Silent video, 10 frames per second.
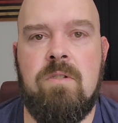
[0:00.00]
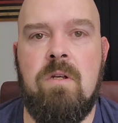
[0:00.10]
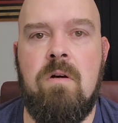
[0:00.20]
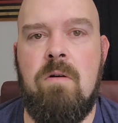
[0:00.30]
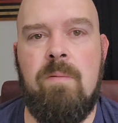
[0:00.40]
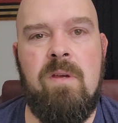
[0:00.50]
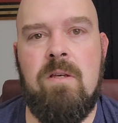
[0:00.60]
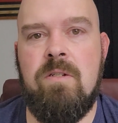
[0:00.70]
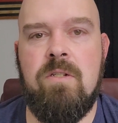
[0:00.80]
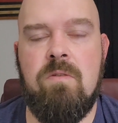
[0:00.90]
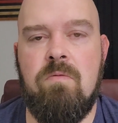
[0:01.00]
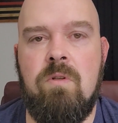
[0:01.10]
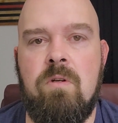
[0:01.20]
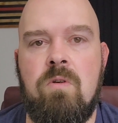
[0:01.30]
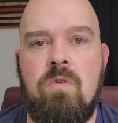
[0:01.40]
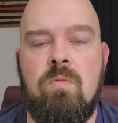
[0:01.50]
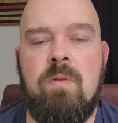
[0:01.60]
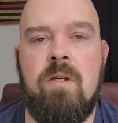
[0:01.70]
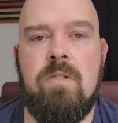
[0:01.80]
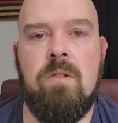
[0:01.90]
So I mean, it's just a really cool
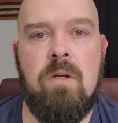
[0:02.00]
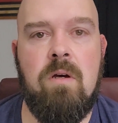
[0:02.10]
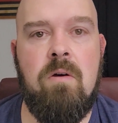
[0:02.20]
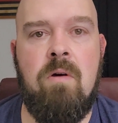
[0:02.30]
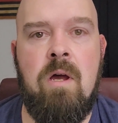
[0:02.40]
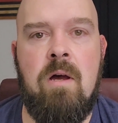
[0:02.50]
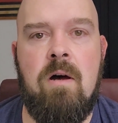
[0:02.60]
place to go.